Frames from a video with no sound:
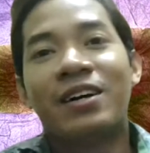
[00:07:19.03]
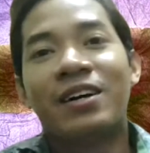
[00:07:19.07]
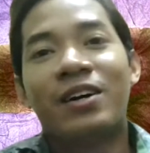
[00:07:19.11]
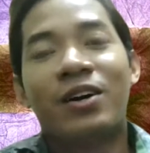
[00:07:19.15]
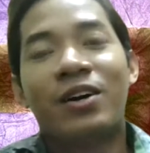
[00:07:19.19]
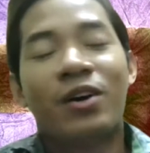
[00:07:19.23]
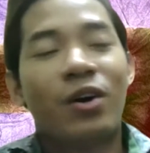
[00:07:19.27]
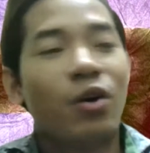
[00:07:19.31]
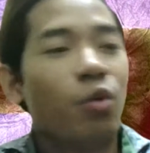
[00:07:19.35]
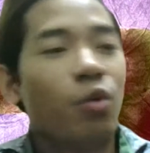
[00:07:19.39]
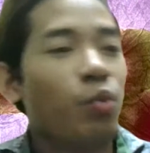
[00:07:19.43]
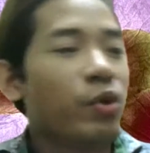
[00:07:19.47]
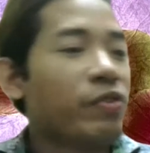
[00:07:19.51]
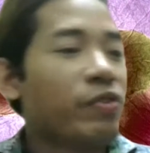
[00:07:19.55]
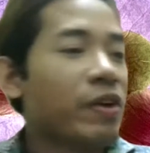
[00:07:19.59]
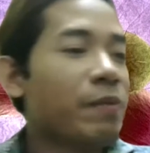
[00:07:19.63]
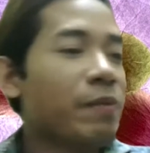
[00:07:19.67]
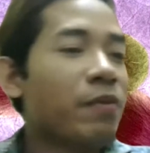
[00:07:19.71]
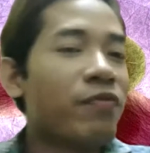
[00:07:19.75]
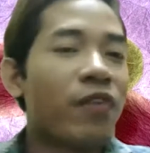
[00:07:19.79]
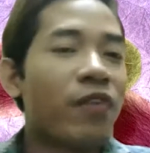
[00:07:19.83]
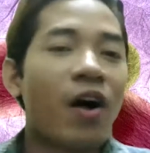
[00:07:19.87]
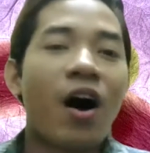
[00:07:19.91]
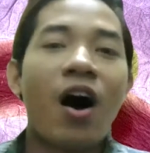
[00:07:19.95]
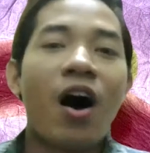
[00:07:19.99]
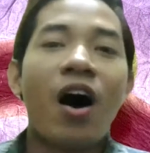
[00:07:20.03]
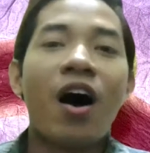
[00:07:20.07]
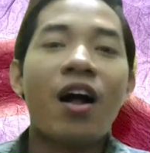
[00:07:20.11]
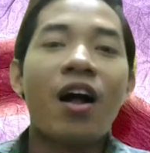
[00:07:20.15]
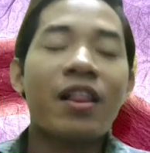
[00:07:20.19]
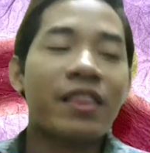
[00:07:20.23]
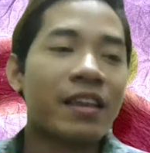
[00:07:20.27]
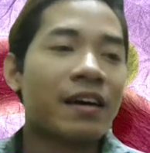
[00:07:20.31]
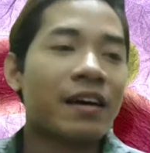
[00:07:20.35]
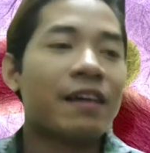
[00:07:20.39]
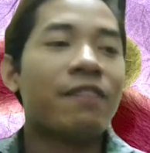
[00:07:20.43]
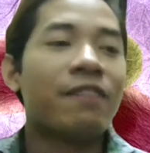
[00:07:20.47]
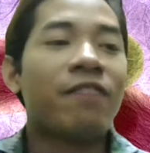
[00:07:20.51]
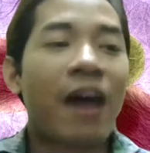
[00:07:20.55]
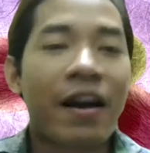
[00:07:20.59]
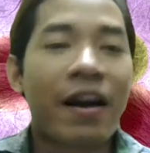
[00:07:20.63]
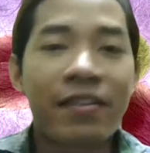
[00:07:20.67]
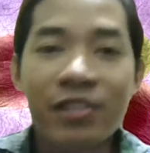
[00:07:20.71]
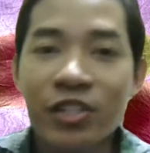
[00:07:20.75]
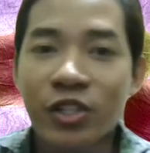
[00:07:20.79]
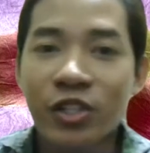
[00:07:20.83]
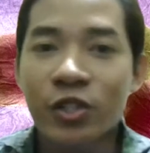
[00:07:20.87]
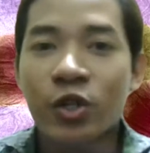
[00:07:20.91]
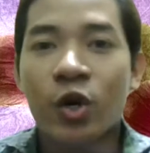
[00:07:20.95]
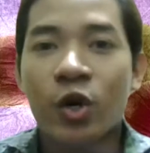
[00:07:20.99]
We remove all the viral
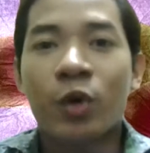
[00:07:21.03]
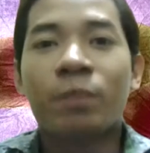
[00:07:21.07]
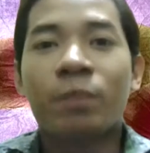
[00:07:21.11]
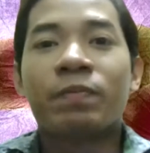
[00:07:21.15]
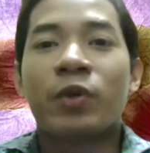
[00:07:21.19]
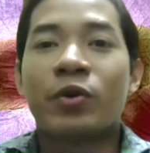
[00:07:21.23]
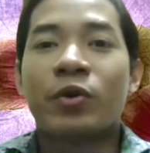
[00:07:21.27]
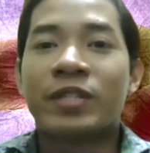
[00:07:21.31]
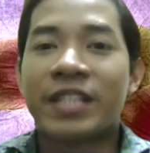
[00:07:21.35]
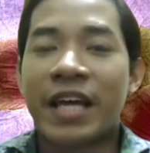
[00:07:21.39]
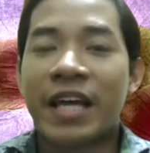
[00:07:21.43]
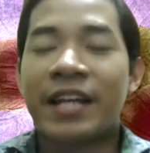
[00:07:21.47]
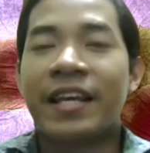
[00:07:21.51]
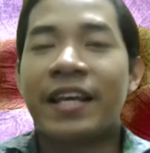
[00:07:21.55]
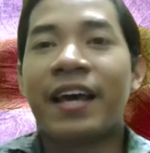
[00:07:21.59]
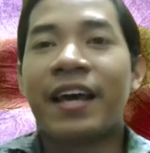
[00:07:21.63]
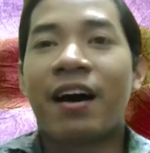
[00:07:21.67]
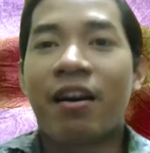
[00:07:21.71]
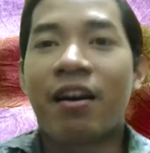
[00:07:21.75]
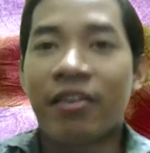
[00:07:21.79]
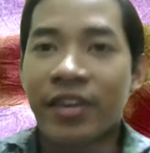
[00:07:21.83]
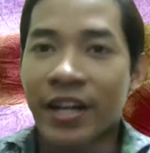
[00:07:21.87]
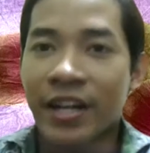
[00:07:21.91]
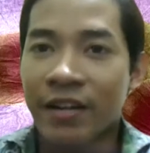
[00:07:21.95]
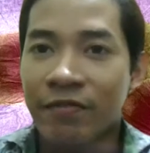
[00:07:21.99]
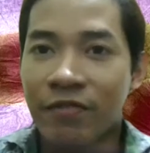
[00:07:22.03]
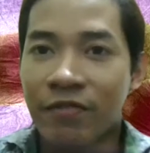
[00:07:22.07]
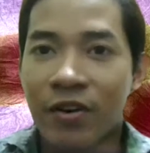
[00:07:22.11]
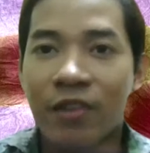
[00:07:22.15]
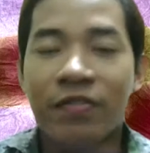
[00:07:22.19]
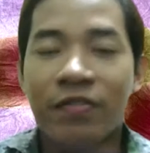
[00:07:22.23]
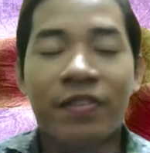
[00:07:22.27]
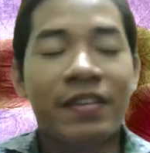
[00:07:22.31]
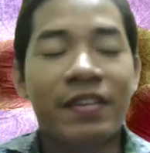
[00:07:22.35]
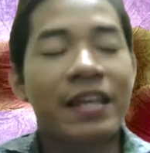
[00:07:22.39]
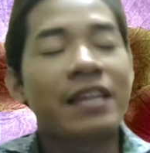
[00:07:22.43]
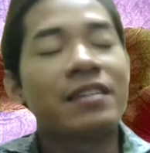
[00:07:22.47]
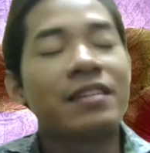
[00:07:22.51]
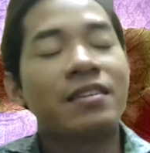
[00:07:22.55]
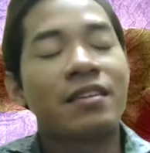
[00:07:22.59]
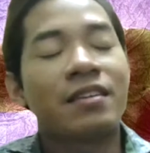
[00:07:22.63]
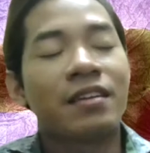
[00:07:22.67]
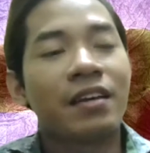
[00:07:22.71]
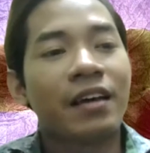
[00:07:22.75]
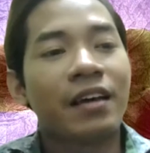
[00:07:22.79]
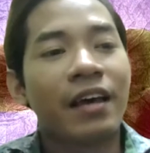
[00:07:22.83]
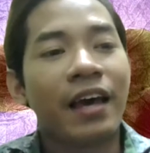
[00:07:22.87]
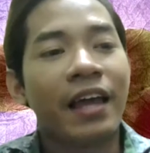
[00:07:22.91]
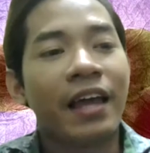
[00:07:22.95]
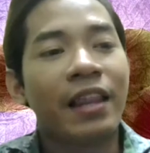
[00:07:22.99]
genome or DNA, RNA involved in it,
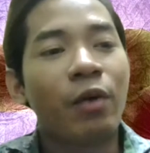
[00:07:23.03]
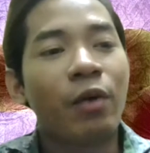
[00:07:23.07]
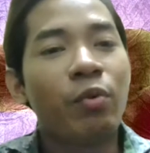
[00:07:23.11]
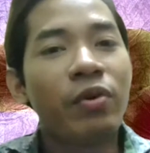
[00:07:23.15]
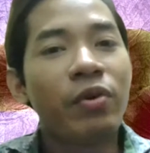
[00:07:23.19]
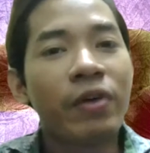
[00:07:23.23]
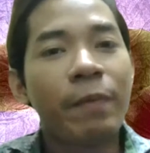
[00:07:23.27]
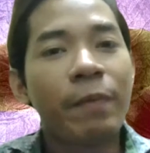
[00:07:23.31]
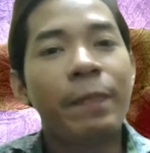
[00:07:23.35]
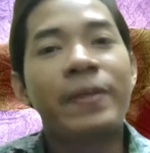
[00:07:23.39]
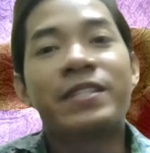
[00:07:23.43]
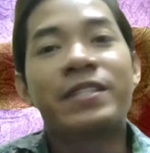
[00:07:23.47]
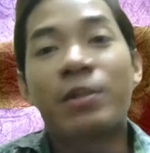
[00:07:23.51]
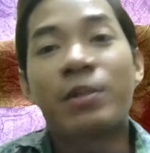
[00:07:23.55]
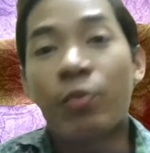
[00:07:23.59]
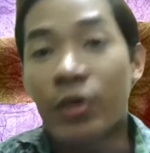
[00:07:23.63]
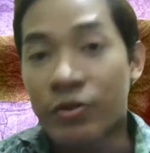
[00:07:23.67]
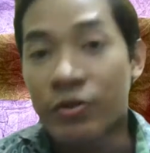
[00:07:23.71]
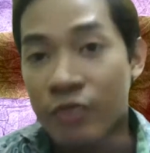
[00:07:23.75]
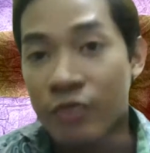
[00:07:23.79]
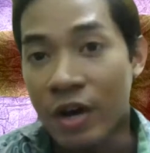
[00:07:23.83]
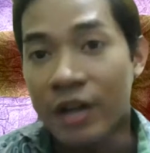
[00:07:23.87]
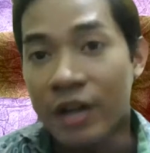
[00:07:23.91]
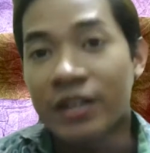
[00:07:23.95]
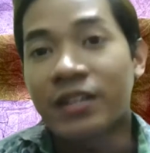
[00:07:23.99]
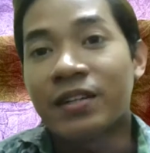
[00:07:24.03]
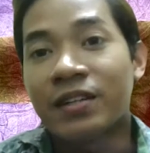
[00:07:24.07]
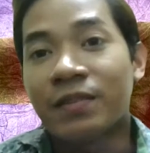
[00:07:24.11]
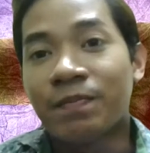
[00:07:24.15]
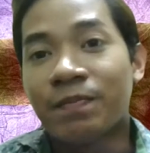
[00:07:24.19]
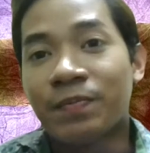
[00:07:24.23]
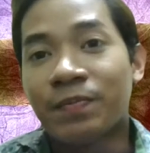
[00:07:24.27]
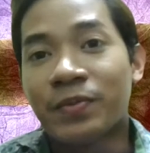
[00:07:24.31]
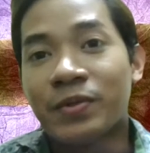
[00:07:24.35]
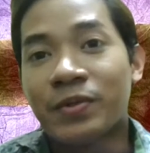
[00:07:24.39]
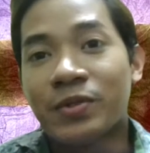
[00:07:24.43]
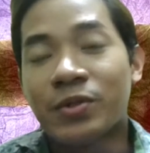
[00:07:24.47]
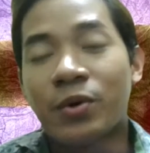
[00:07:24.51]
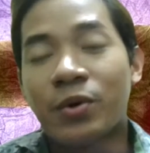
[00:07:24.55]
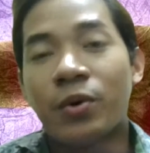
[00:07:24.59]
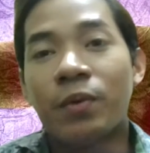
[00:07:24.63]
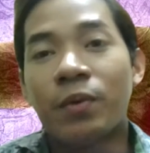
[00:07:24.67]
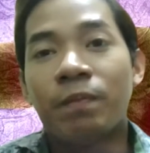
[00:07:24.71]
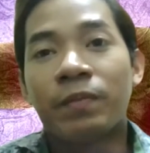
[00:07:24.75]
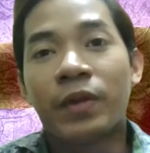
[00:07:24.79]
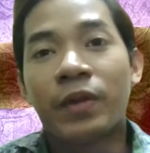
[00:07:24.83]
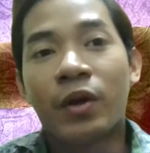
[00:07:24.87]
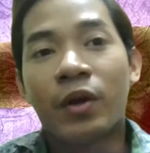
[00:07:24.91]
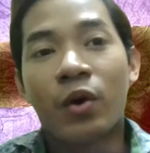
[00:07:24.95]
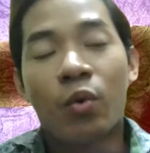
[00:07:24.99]
and then we replace that with drug. So
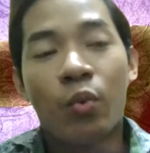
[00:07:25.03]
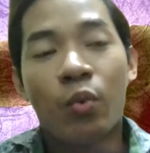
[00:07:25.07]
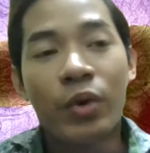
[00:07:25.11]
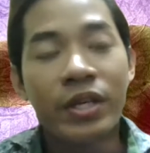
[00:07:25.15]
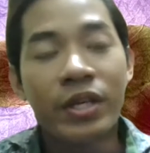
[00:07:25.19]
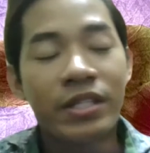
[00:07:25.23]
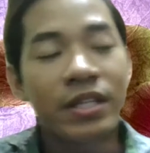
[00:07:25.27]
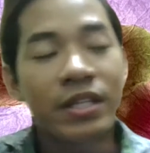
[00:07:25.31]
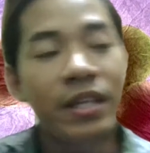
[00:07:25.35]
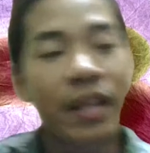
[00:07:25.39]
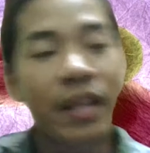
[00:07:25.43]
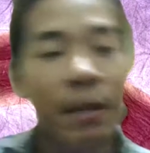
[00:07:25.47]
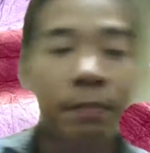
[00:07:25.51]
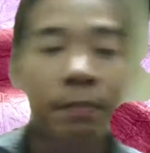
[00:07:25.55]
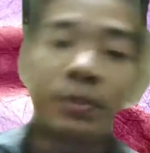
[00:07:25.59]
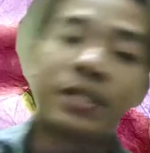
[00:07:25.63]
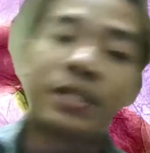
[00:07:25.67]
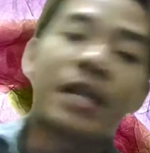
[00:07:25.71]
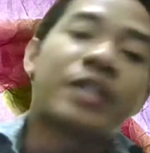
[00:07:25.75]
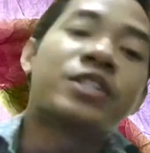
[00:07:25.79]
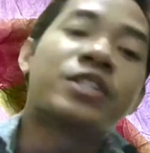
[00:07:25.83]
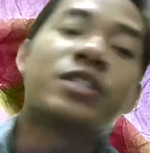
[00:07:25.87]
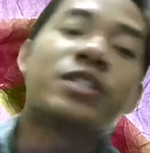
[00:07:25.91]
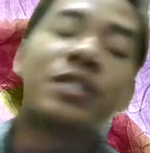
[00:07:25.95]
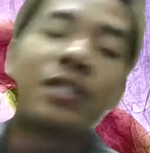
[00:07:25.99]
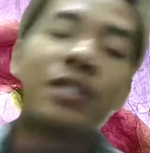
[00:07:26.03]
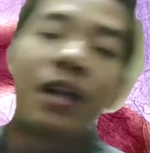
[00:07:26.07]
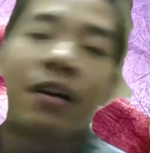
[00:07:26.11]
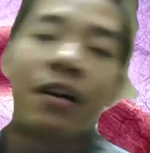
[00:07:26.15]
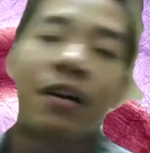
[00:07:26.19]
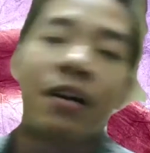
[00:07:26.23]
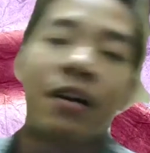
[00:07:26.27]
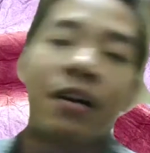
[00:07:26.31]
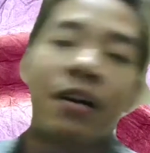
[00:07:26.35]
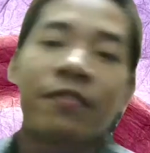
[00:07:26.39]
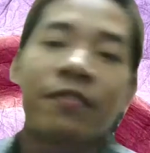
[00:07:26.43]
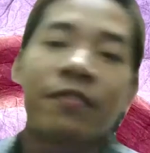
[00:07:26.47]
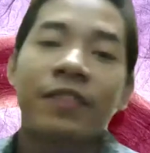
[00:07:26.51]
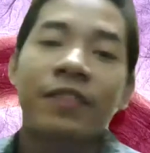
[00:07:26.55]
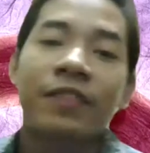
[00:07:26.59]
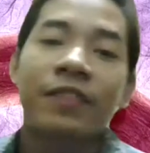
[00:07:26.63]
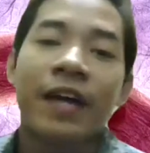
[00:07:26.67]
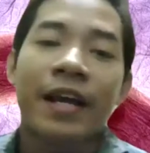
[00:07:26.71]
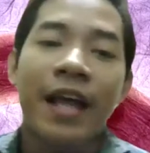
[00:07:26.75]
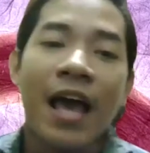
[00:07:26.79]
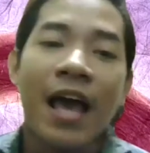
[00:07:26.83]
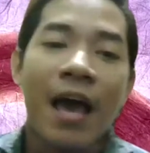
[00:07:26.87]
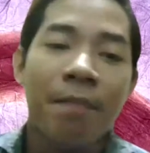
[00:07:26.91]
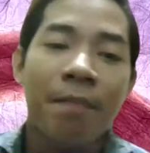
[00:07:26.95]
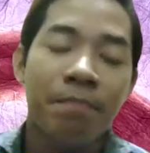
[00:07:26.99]
we see that potential of that
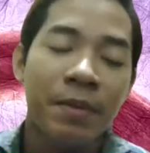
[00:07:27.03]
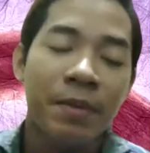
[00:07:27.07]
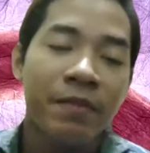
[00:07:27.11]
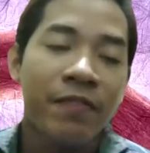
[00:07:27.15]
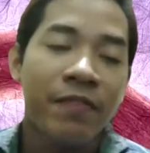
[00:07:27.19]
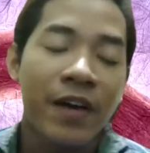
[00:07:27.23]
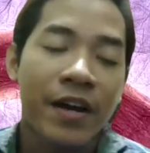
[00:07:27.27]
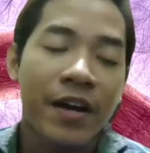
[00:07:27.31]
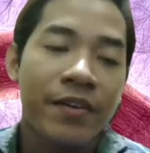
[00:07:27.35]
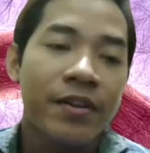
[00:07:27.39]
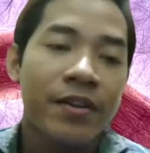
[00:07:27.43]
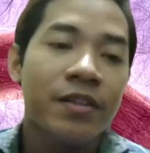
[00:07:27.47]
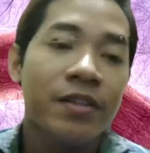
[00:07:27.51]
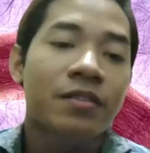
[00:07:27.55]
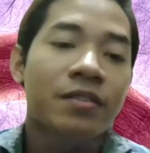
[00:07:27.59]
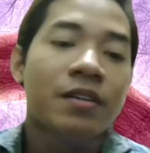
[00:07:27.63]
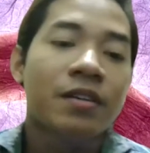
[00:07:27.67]
Hep B virus